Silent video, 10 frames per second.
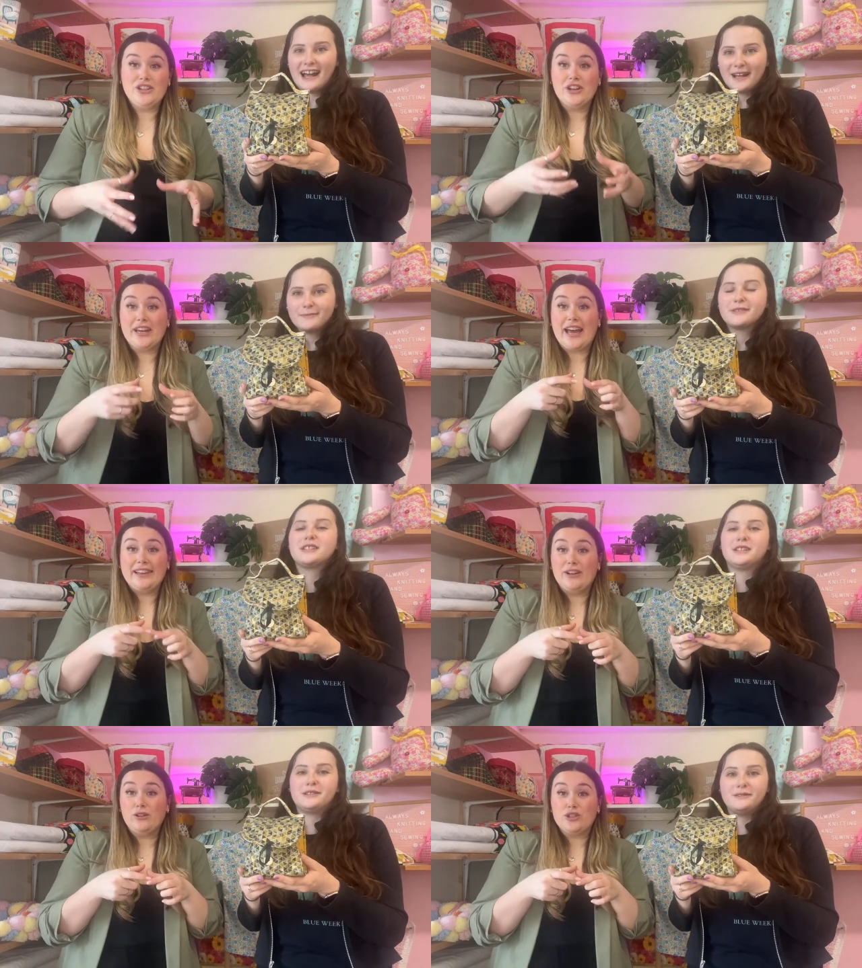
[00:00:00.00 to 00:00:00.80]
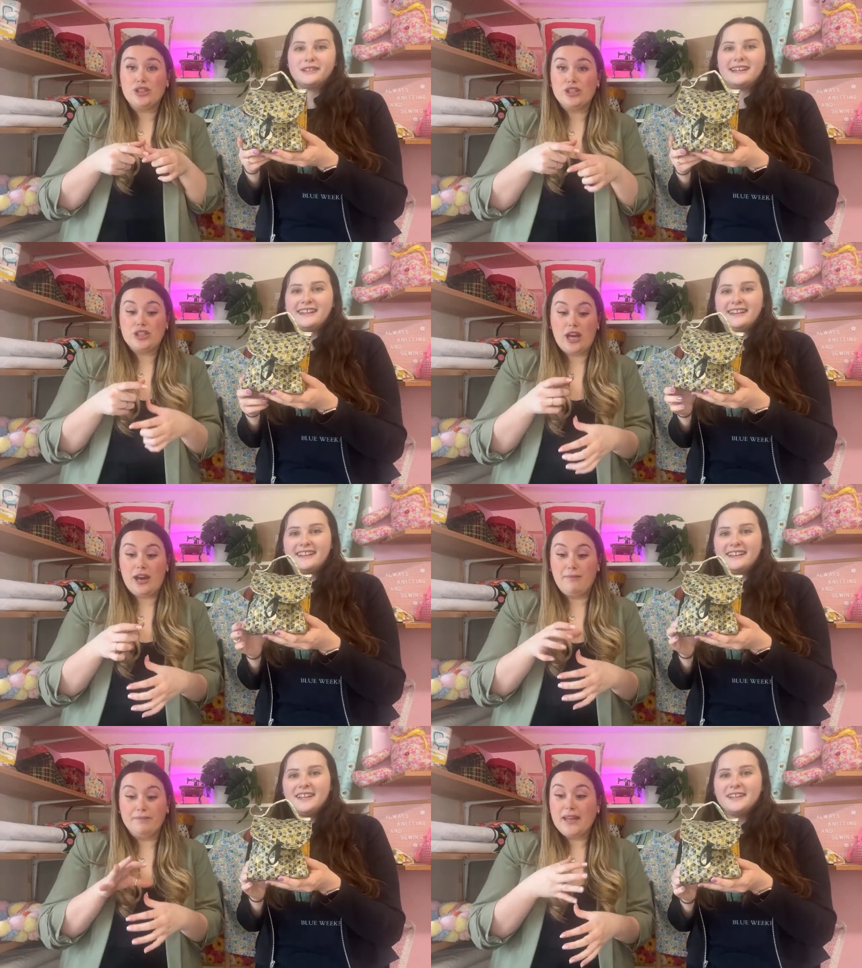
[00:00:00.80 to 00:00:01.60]
Speaker 1: you could Absolutely. get a little just
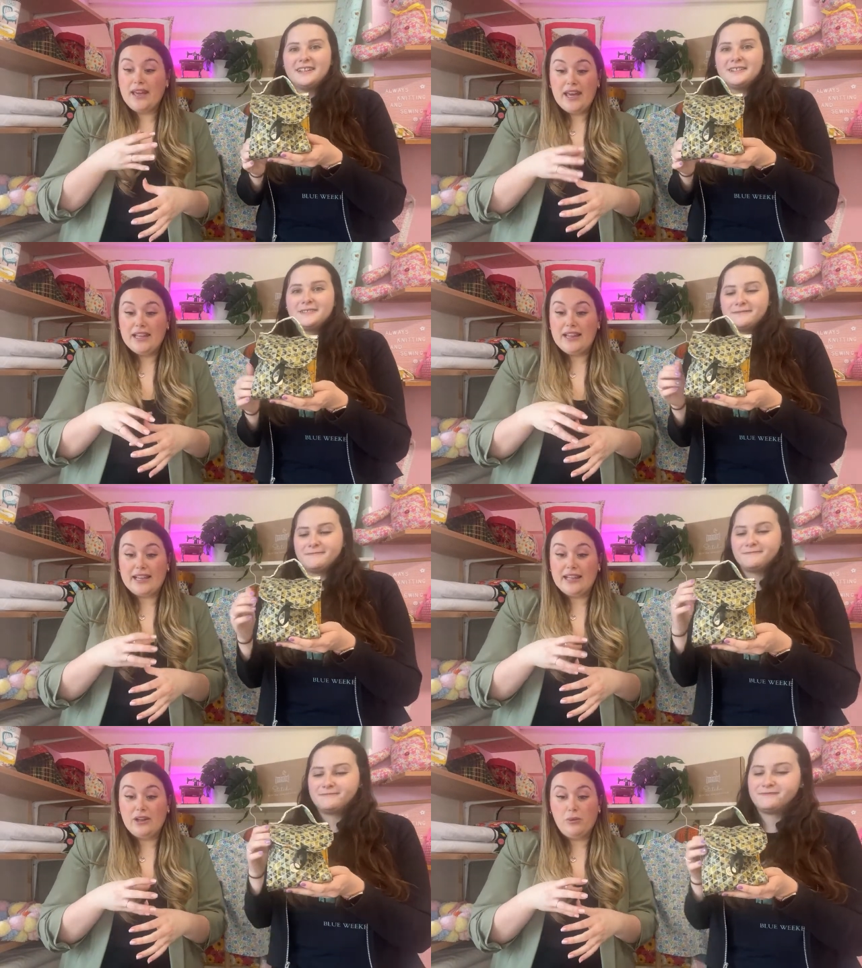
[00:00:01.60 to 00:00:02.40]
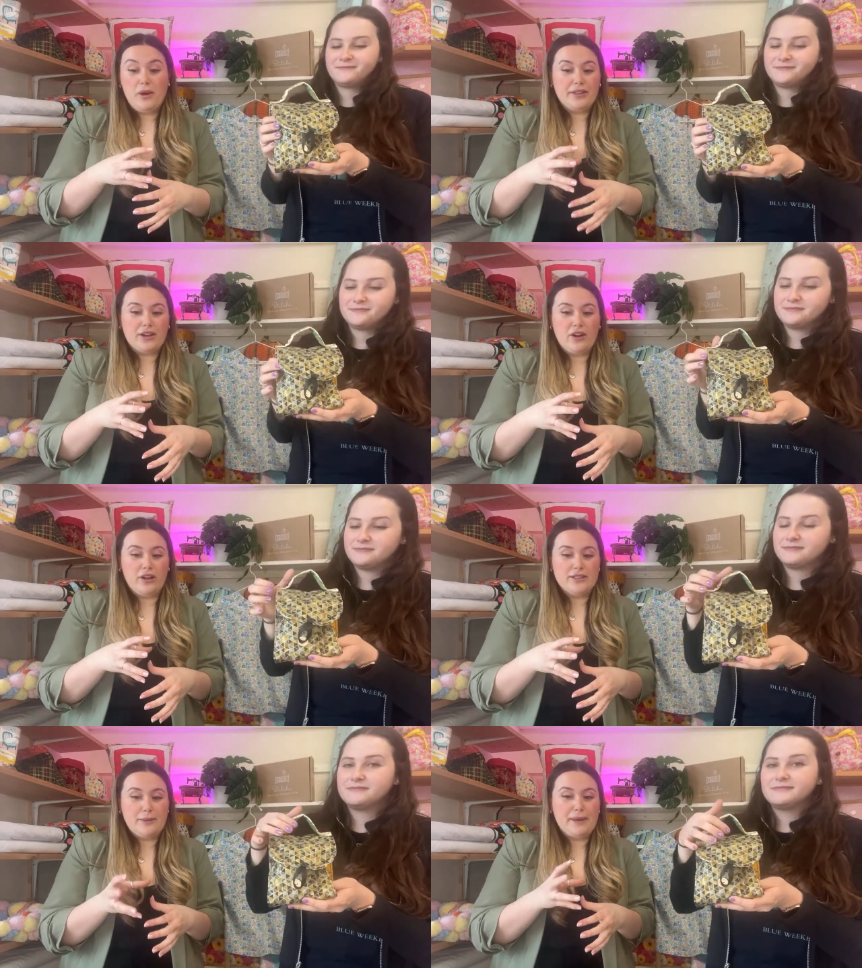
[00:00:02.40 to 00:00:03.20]
um like a little what they
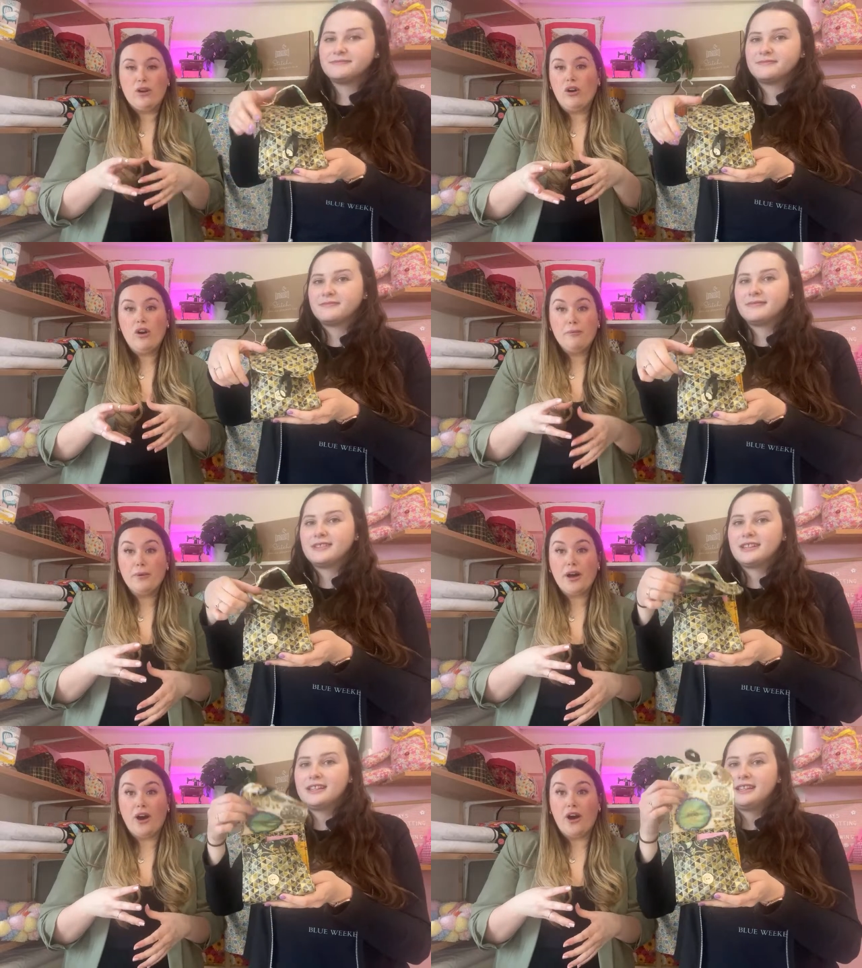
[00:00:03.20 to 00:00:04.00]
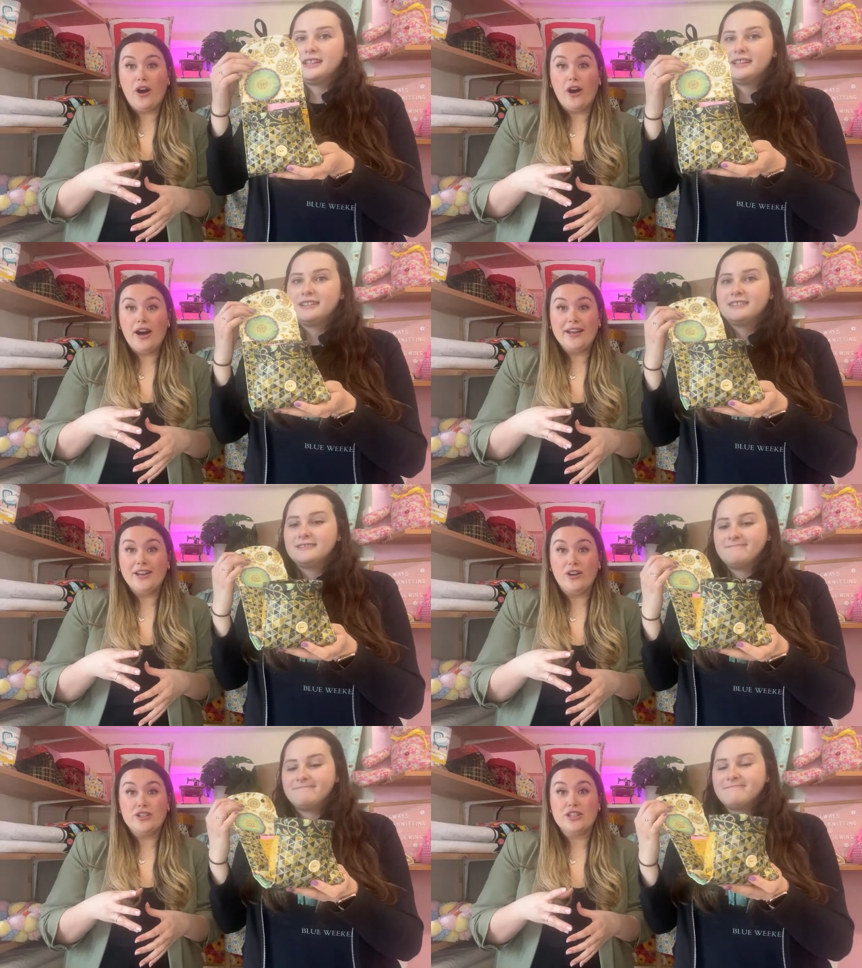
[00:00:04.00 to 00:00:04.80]
call tippy cup or you
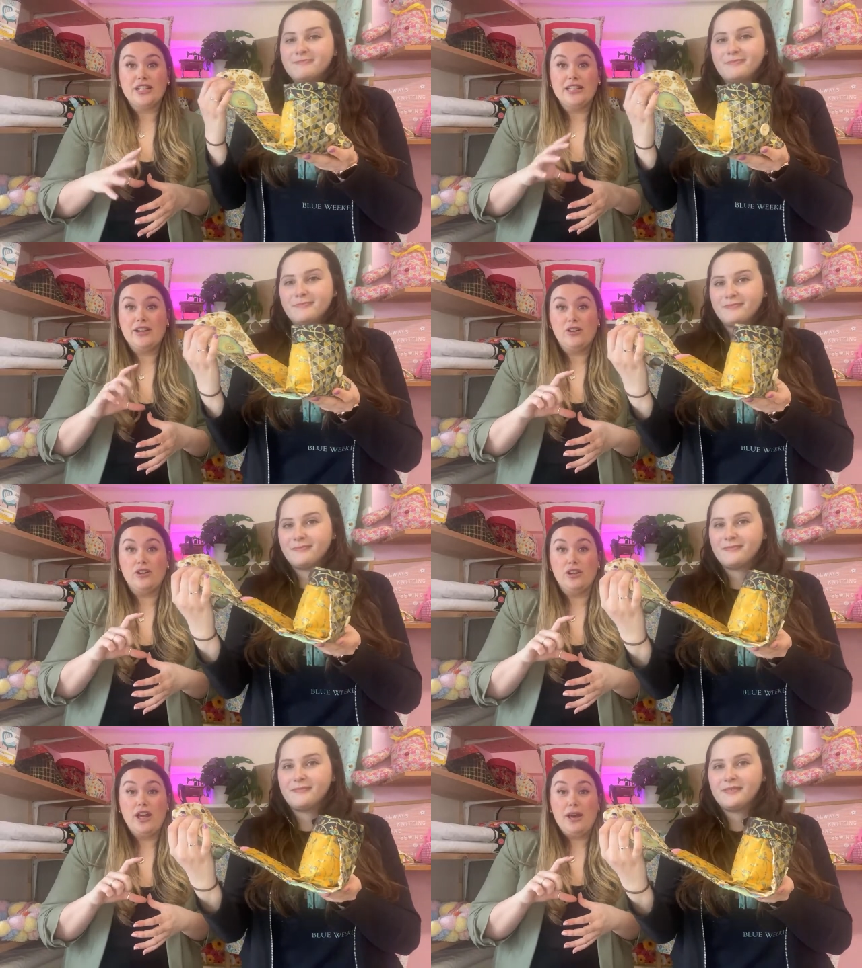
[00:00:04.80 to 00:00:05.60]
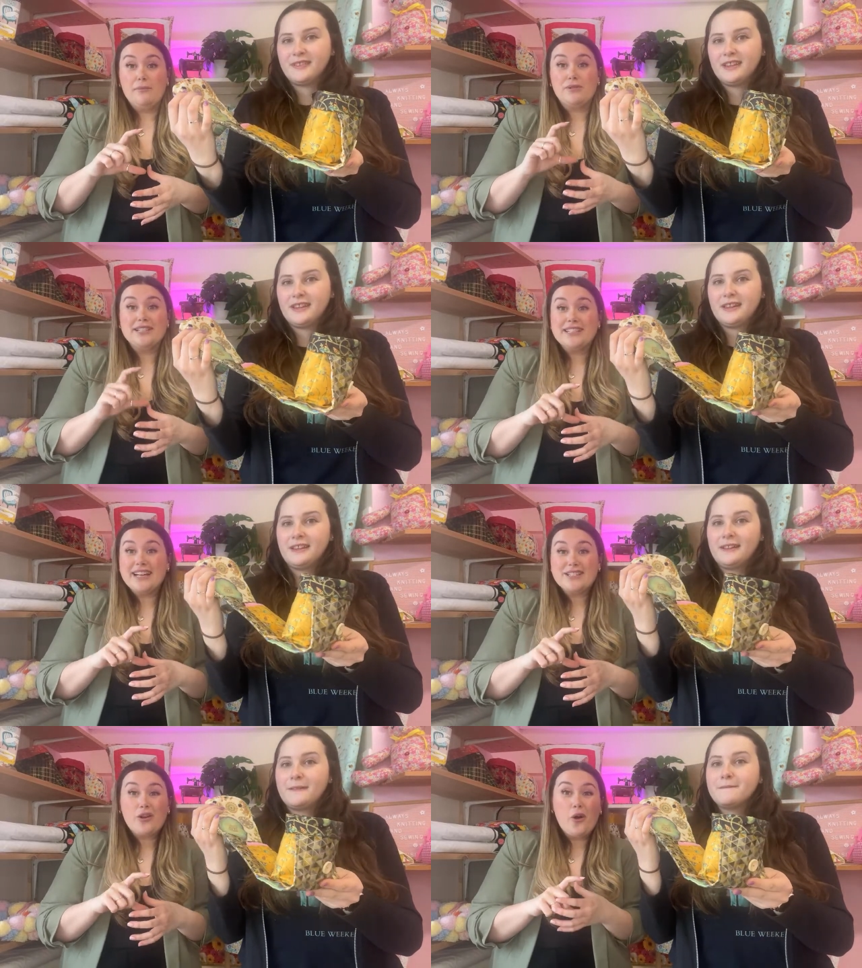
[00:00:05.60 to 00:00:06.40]
know just a little
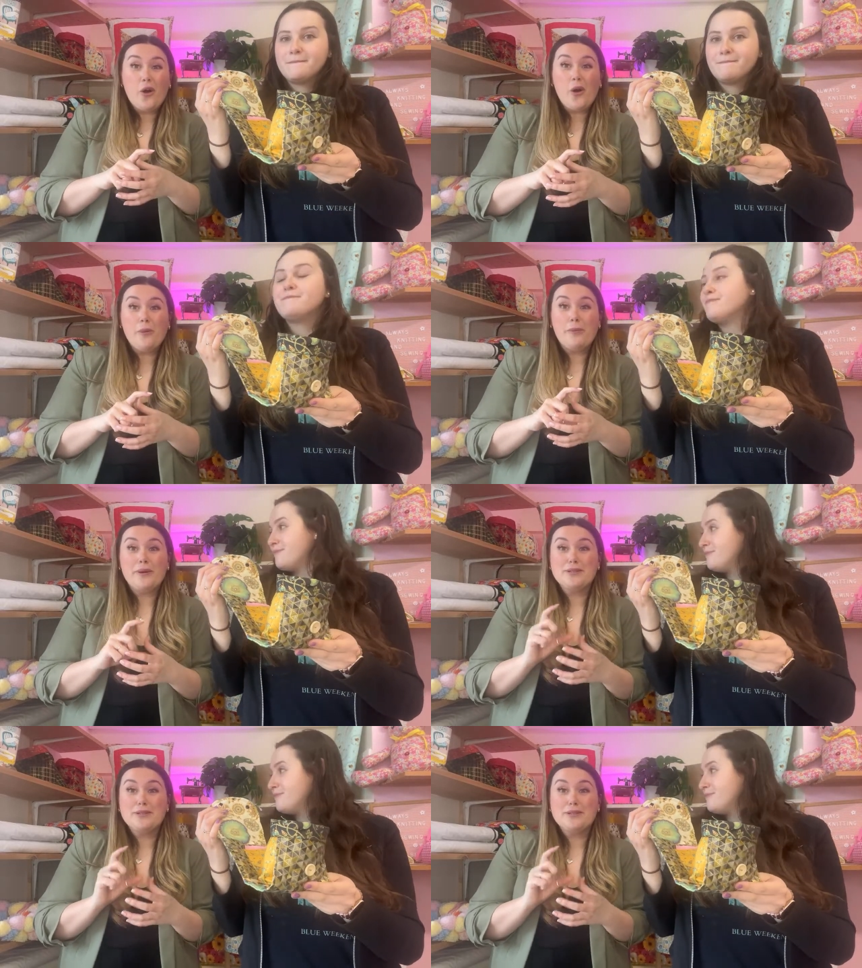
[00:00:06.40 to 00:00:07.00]
princess cup, mm.